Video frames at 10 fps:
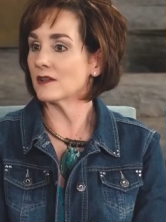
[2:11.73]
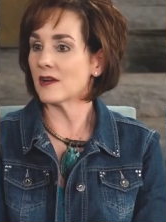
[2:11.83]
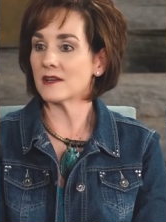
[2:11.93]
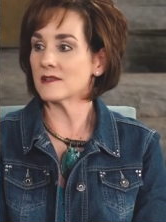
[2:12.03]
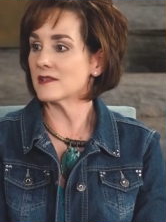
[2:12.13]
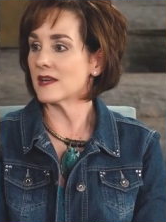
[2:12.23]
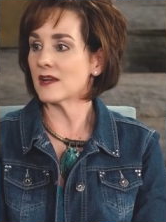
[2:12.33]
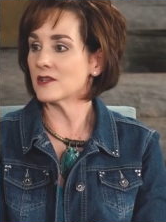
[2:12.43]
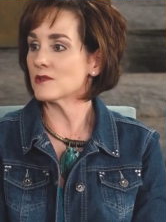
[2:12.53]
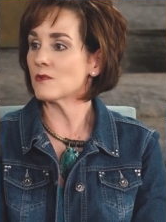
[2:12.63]
honesty, I
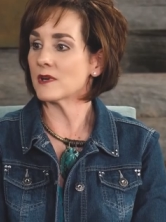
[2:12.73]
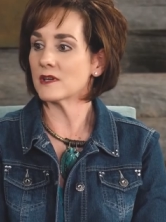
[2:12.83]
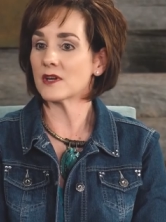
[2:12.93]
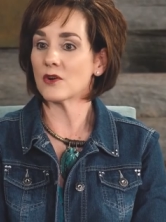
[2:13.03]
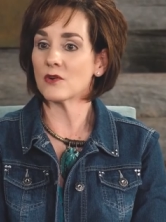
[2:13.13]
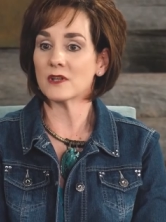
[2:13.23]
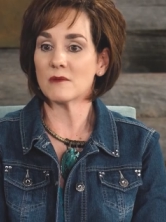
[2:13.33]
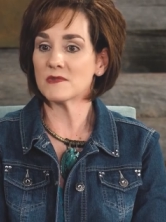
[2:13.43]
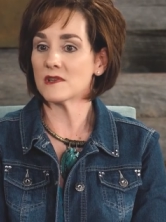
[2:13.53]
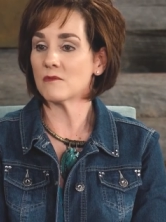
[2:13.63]
just wanted to curl
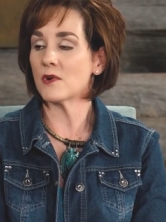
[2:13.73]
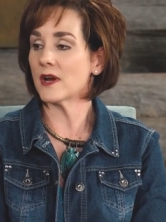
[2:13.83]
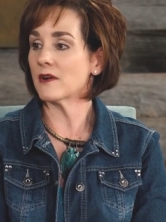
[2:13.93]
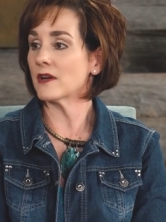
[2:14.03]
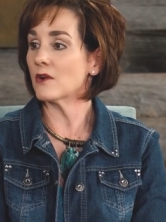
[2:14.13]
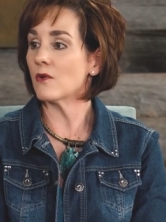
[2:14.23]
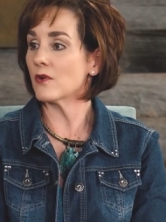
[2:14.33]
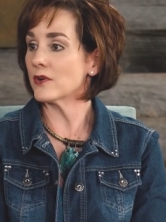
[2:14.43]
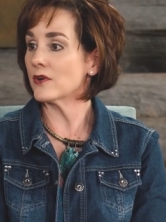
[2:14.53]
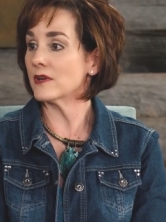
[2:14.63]
up somewhere in a
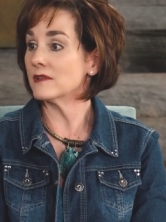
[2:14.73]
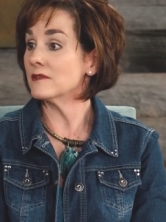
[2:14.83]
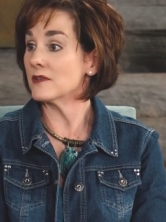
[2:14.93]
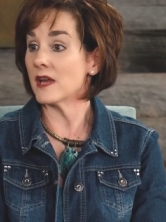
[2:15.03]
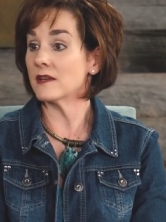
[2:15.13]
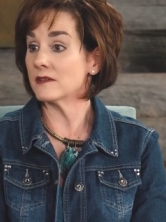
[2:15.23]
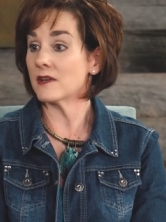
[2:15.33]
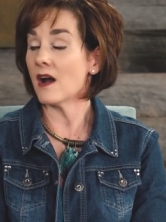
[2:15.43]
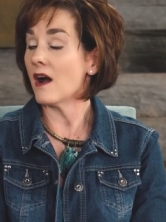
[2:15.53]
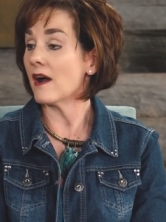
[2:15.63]
corner and
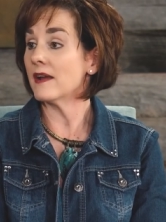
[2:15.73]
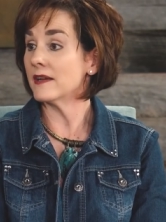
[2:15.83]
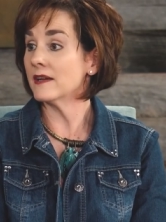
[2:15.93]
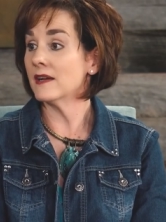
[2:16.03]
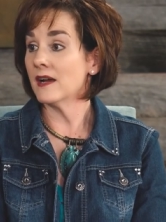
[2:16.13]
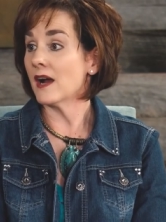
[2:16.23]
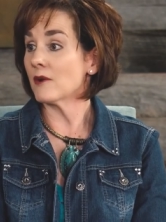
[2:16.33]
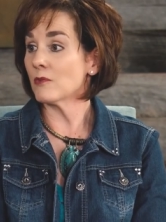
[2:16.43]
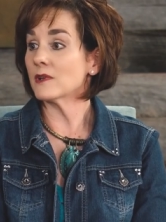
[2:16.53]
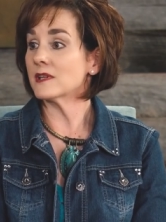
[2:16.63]
die. I
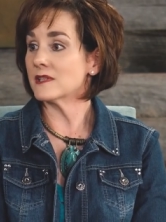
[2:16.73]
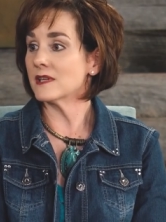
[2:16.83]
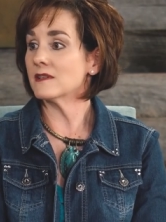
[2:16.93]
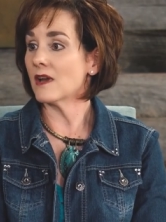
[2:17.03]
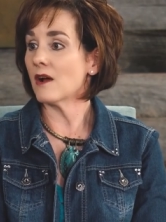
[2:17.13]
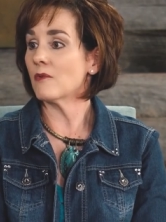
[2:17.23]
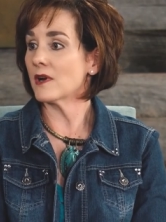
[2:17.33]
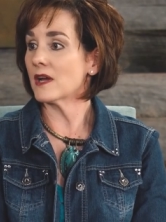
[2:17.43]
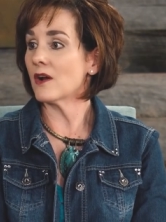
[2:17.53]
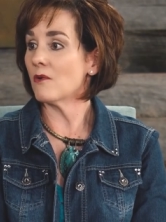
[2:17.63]
really did not want
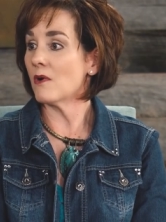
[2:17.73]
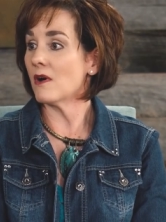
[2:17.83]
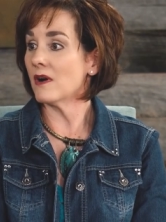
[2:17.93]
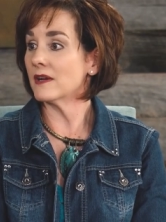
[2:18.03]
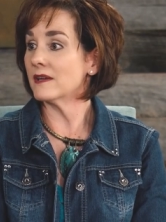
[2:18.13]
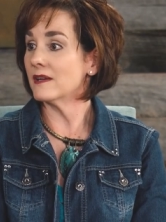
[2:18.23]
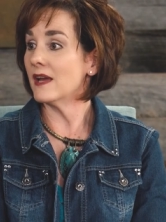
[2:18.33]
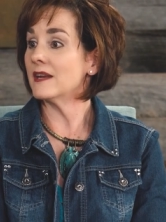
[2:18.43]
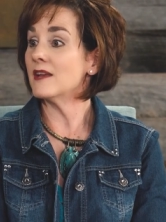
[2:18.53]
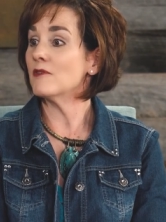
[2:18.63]
to go on.
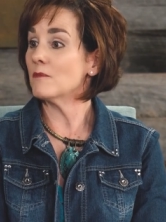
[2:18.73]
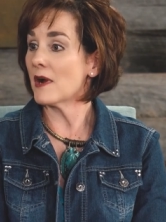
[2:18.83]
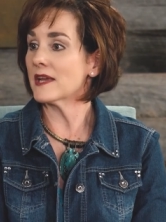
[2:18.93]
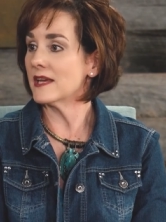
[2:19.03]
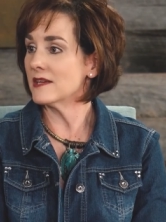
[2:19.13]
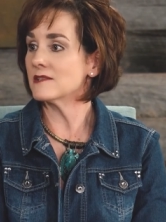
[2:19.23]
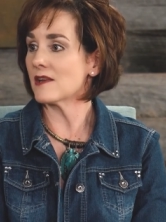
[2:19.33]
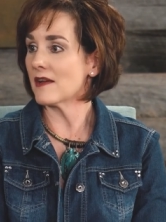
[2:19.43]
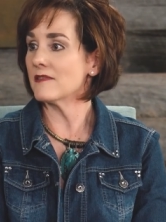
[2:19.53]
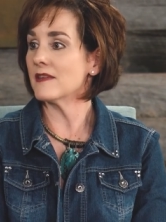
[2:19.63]
And even my kids,
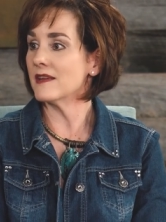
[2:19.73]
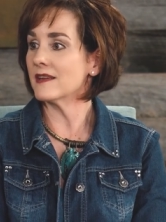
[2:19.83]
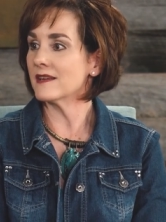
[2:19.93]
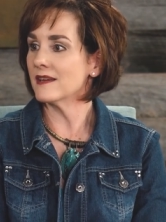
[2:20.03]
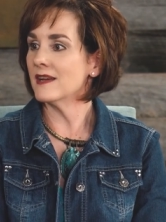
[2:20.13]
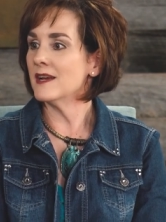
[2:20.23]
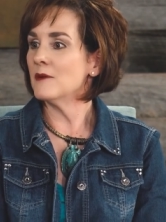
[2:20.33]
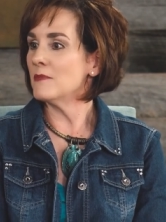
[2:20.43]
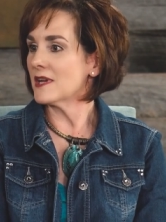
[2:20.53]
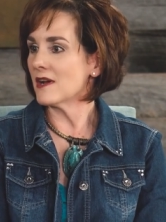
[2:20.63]
I think,
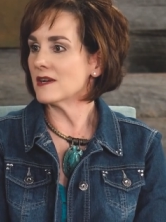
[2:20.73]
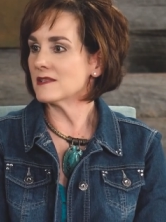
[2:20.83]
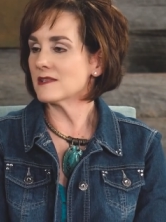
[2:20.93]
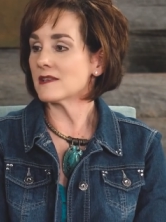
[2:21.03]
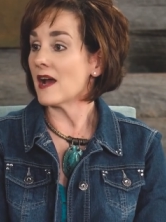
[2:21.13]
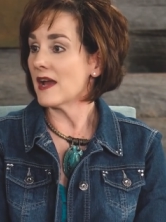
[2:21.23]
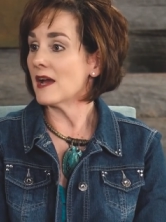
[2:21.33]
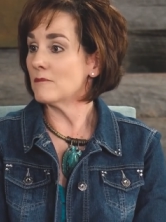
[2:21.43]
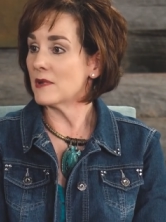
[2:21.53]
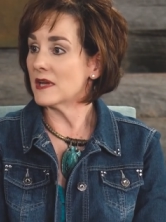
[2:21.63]
because I
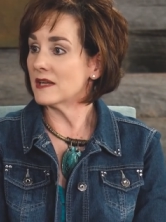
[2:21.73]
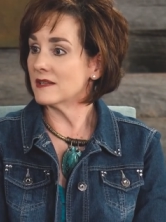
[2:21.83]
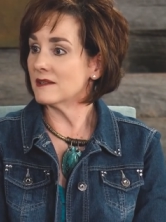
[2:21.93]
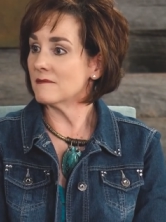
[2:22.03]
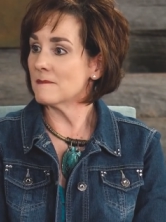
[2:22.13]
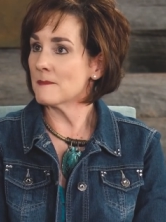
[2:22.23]
had been